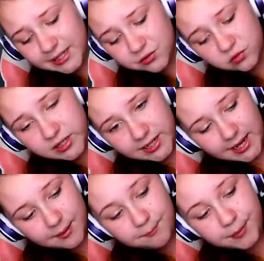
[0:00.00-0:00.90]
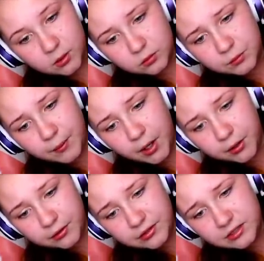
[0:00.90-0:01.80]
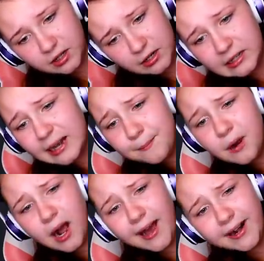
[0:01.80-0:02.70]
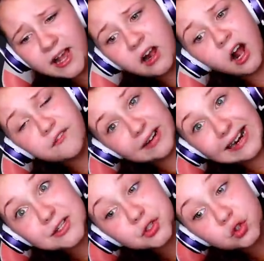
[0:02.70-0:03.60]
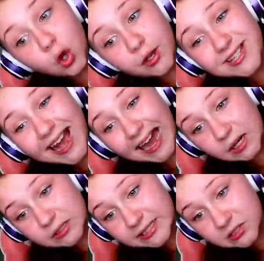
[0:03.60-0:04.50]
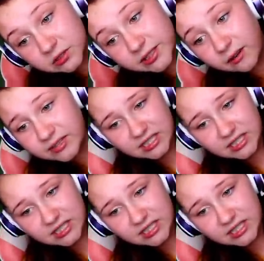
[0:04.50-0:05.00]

literally in build mode. So come on. Hopefully there's lots of houses on the other